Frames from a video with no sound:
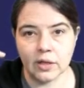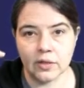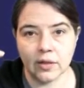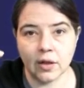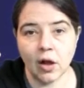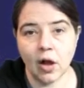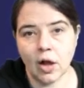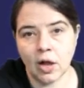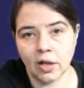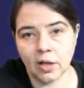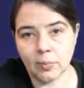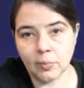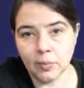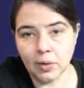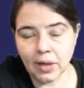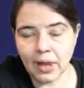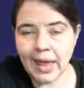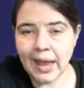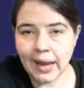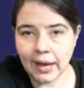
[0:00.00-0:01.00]
at the column
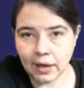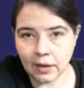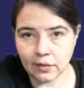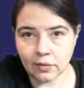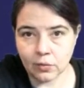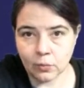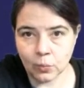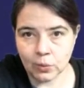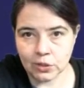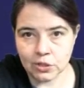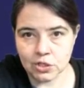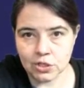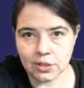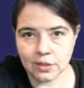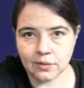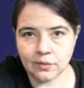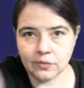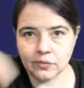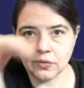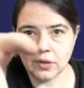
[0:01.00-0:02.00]
length, which
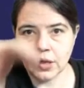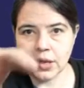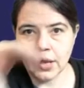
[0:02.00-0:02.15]
is